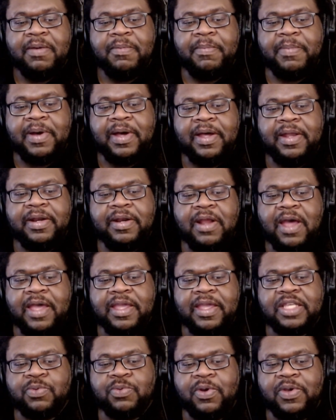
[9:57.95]
but I
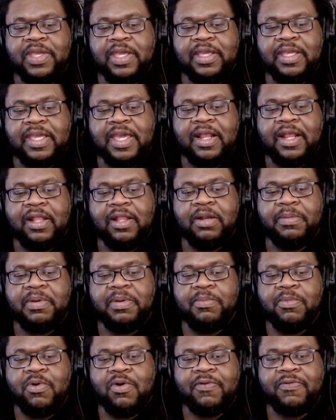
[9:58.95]
guess we'll get a little
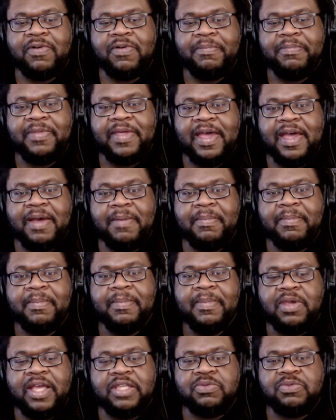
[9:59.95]
bit more from
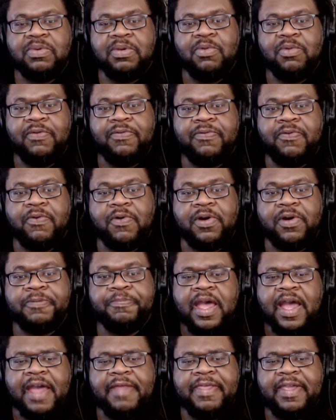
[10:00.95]
them as we move
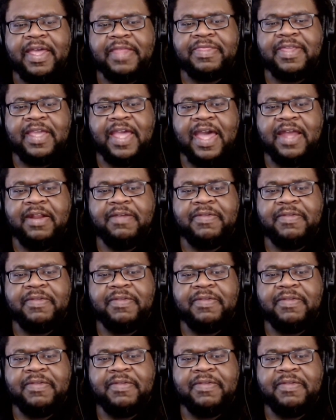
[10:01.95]
forward. I think at the end of